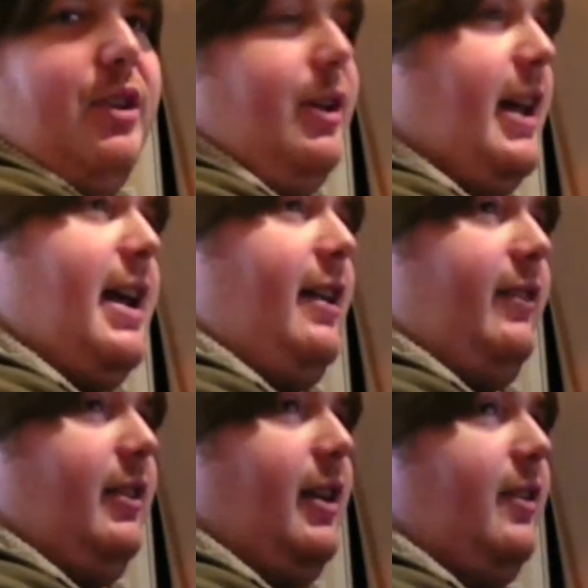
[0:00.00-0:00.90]
you
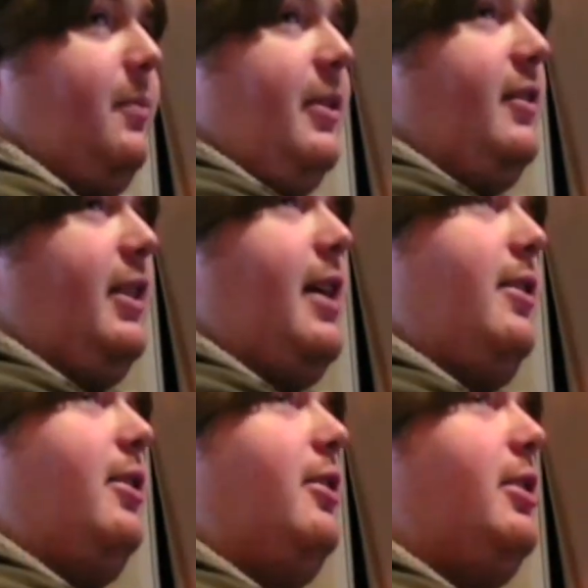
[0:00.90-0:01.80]
can't. It's mixed
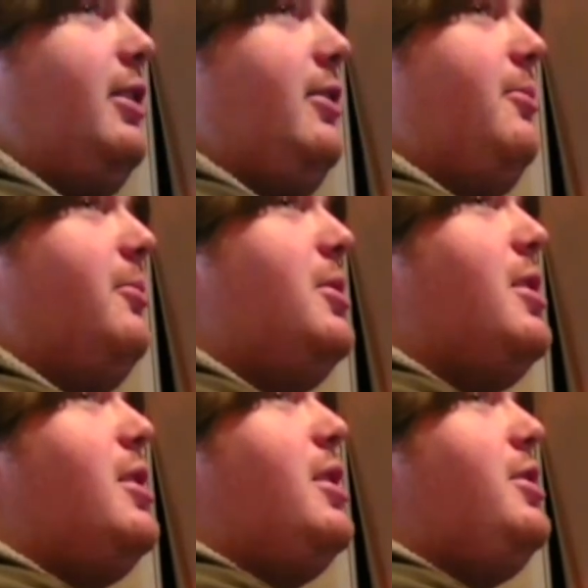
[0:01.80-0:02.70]
together.
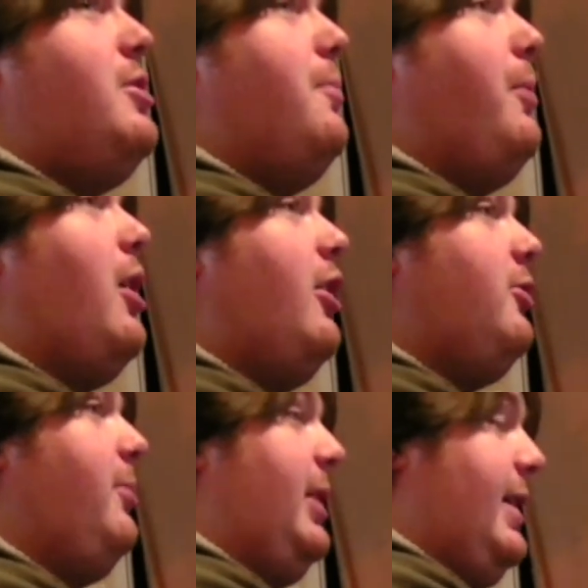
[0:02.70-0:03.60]
You
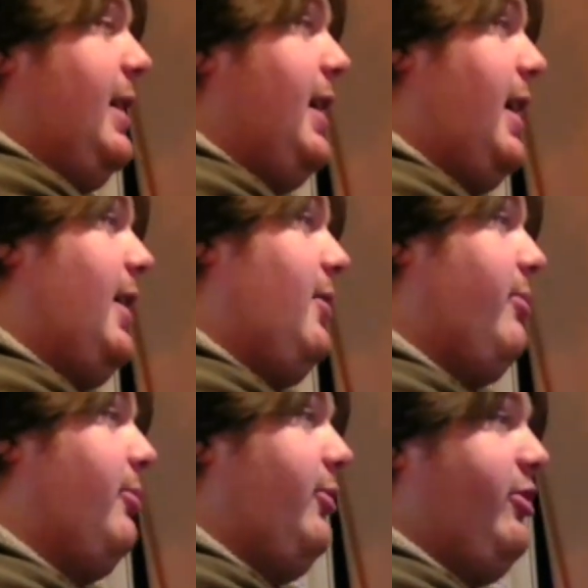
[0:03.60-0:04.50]
possibly can
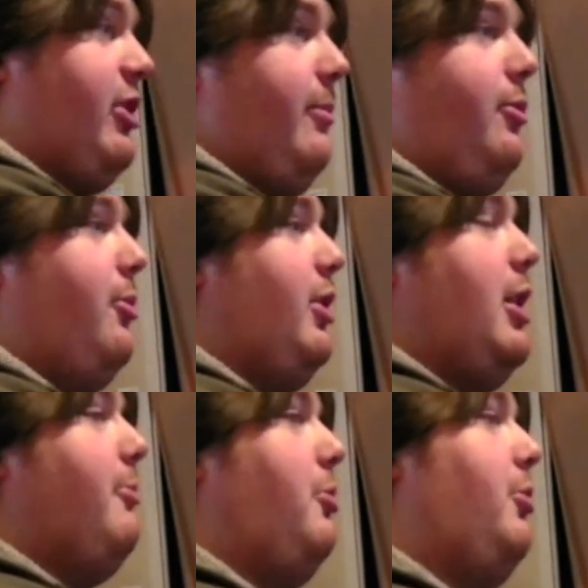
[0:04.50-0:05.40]
through some sort of
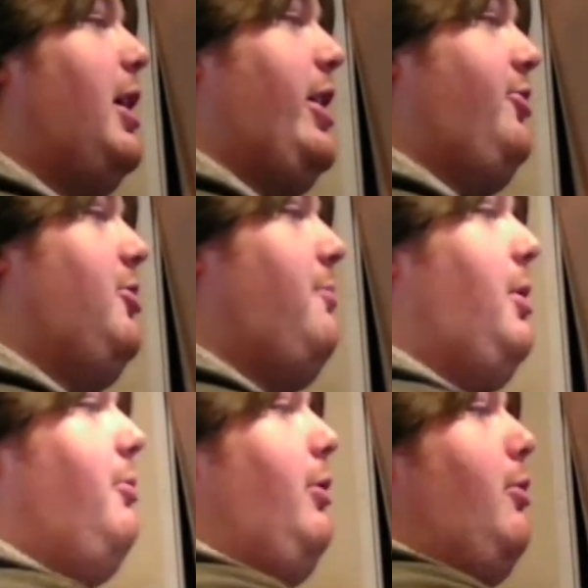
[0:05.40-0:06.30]
chemical reaction,
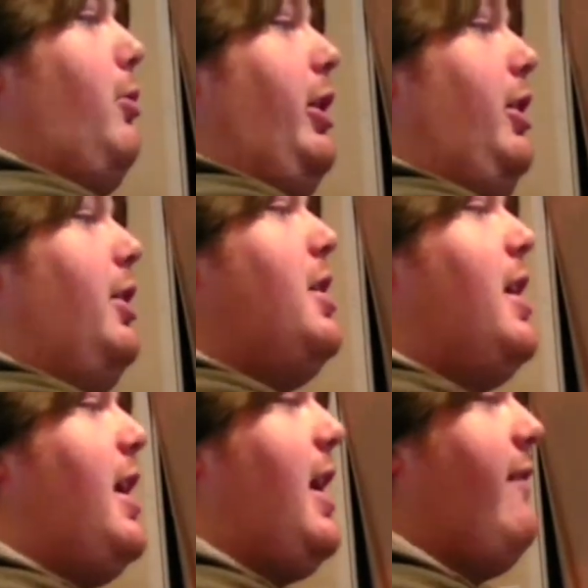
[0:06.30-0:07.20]
but it would require
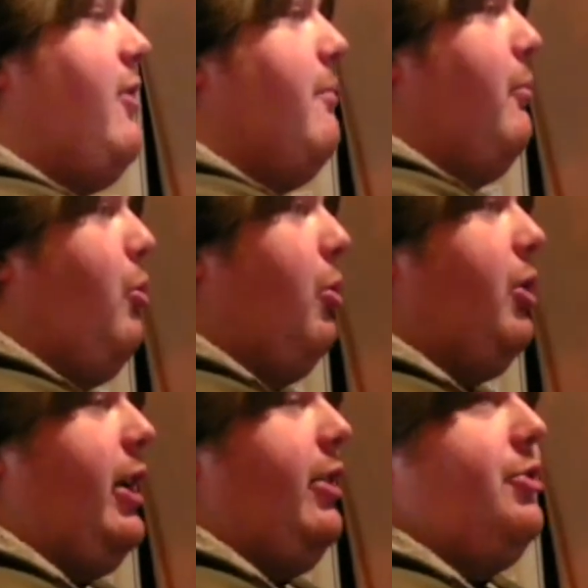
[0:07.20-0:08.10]
even
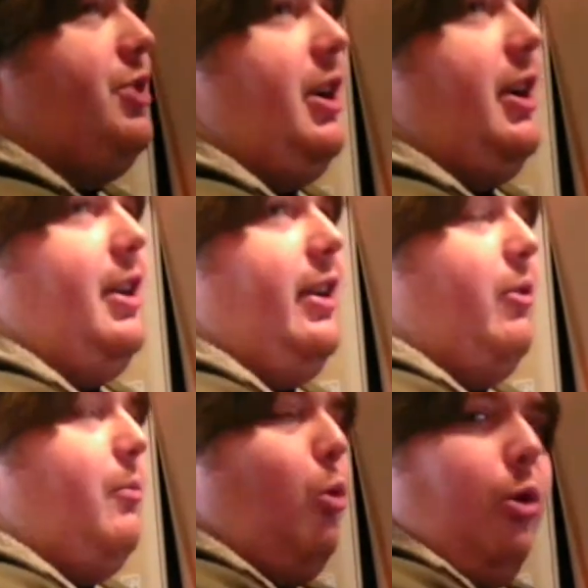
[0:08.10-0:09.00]
more energy and
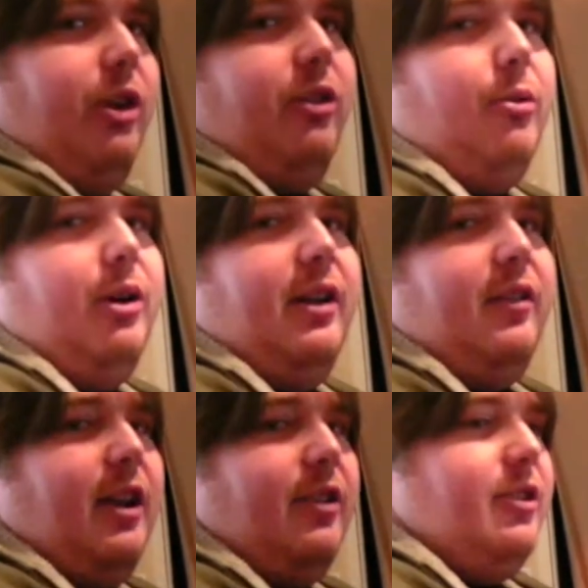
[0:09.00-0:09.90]
even more
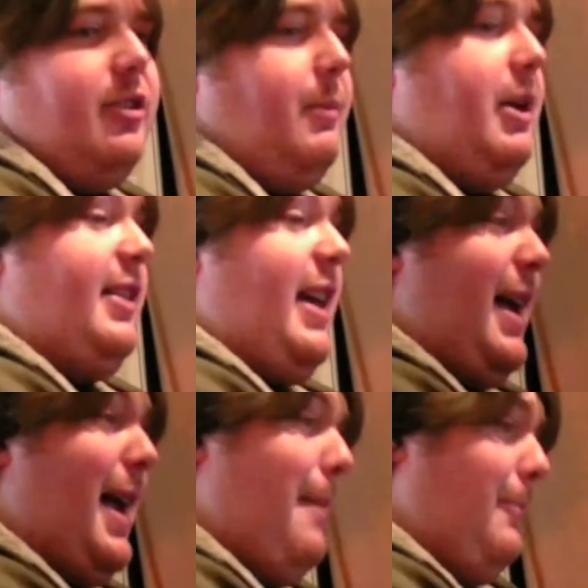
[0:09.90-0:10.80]
disorganization to make that
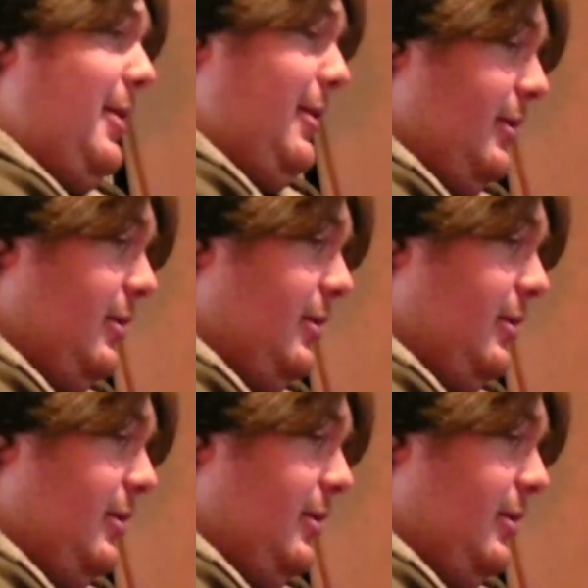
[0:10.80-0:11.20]
happen.